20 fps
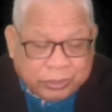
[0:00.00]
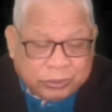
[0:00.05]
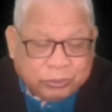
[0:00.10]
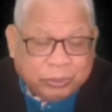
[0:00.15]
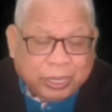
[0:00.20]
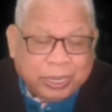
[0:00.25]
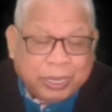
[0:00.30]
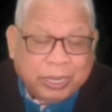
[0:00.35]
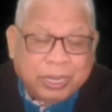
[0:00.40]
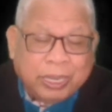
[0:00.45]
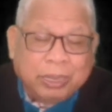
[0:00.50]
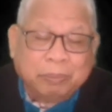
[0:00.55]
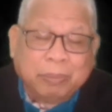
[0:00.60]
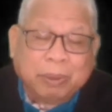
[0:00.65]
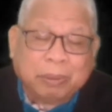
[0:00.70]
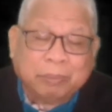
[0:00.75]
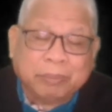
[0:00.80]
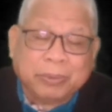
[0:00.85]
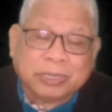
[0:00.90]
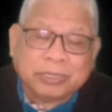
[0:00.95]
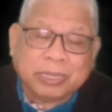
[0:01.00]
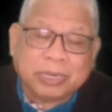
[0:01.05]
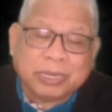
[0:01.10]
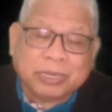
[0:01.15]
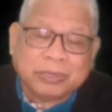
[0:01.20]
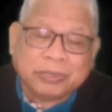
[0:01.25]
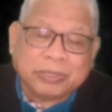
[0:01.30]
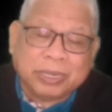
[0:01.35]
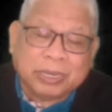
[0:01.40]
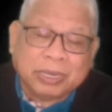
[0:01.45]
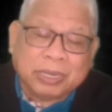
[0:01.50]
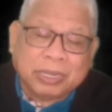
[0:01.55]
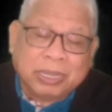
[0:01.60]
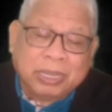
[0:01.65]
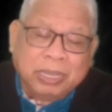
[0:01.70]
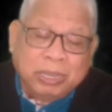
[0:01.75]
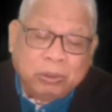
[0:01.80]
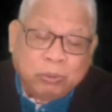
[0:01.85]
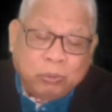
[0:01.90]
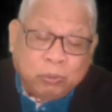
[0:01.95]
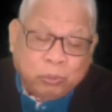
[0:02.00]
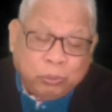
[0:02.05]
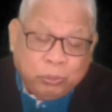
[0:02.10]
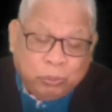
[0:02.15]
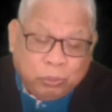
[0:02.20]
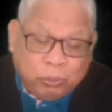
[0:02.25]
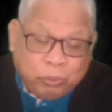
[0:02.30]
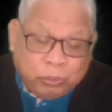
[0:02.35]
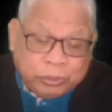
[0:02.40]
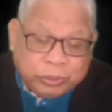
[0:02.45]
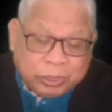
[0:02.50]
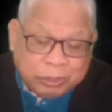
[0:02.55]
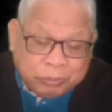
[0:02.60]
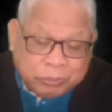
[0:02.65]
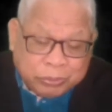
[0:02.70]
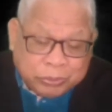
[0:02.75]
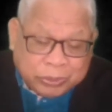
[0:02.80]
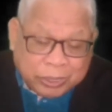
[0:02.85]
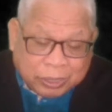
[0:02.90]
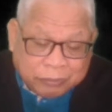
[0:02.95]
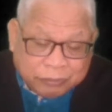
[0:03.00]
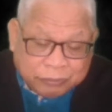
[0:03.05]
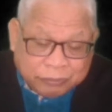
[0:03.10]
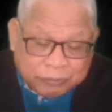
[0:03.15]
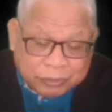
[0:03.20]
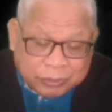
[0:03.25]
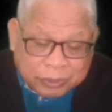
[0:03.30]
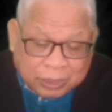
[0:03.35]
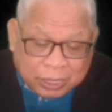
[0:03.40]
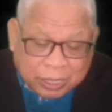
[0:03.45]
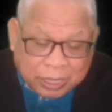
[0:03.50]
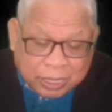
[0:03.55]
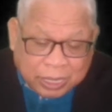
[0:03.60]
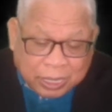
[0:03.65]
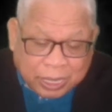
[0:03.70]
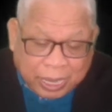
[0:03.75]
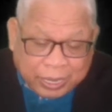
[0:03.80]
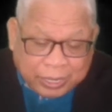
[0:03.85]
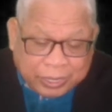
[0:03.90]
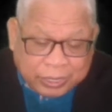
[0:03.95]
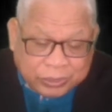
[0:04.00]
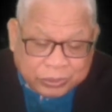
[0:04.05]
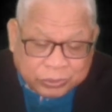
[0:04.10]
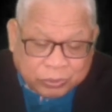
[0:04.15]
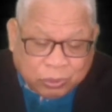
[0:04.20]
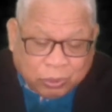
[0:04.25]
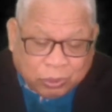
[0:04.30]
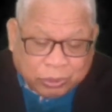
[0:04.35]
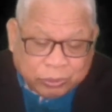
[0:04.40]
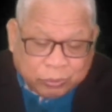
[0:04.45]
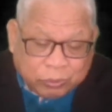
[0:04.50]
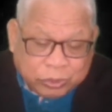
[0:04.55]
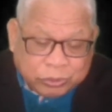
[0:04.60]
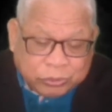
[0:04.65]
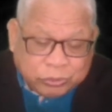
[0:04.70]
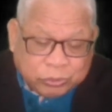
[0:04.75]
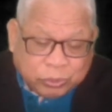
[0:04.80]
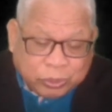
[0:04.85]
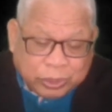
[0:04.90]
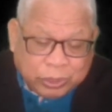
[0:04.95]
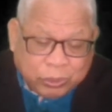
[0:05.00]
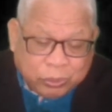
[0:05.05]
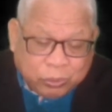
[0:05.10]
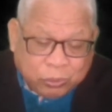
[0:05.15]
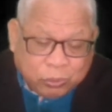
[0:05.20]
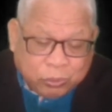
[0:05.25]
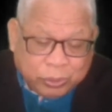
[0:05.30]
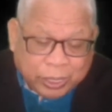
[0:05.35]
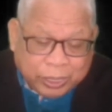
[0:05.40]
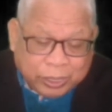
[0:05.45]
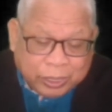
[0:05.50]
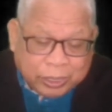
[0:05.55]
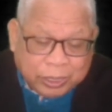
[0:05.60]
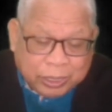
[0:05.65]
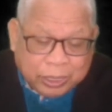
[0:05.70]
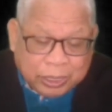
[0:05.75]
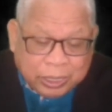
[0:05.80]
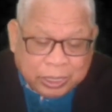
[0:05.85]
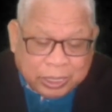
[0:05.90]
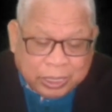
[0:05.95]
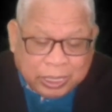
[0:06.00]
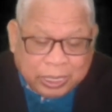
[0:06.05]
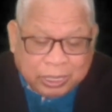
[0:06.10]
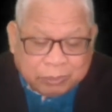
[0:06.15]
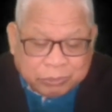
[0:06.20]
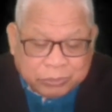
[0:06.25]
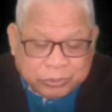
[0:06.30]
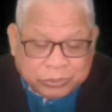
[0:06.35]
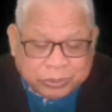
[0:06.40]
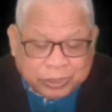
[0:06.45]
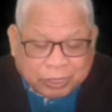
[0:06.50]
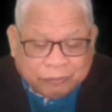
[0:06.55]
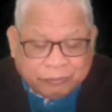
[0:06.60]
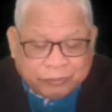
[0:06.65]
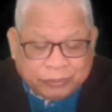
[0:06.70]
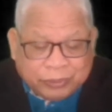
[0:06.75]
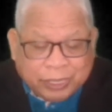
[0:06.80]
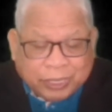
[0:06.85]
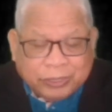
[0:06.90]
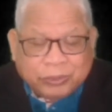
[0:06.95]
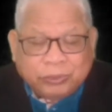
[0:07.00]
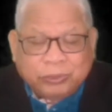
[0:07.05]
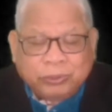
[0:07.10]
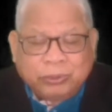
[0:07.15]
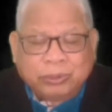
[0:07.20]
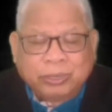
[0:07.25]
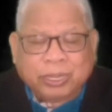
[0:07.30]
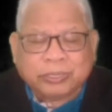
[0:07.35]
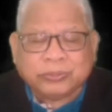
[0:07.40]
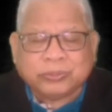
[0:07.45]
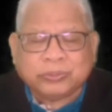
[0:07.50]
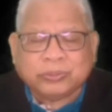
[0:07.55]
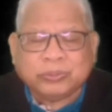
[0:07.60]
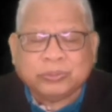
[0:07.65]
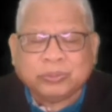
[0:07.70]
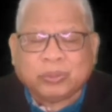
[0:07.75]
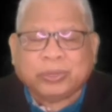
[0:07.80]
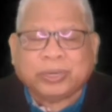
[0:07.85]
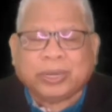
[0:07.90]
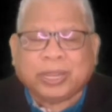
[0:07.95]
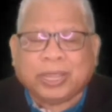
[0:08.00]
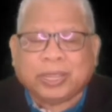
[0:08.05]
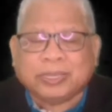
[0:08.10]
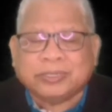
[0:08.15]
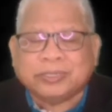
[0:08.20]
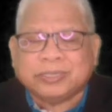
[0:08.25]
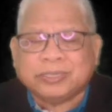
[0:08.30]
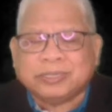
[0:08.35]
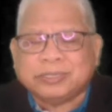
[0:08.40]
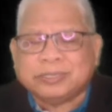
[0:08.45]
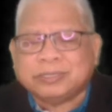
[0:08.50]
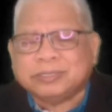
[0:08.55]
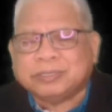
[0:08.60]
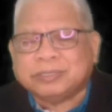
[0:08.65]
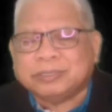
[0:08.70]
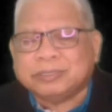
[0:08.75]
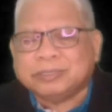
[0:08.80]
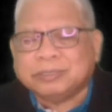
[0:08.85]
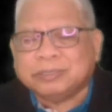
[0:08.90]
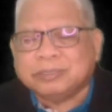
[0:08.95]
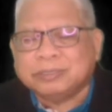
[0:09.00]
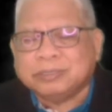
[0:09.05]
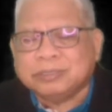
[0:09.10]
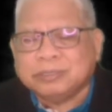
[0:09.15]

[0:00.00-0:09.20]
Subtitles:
So that's why Imam Ghazali said, he who knows himself and his God will surely know that he himself that does not exist.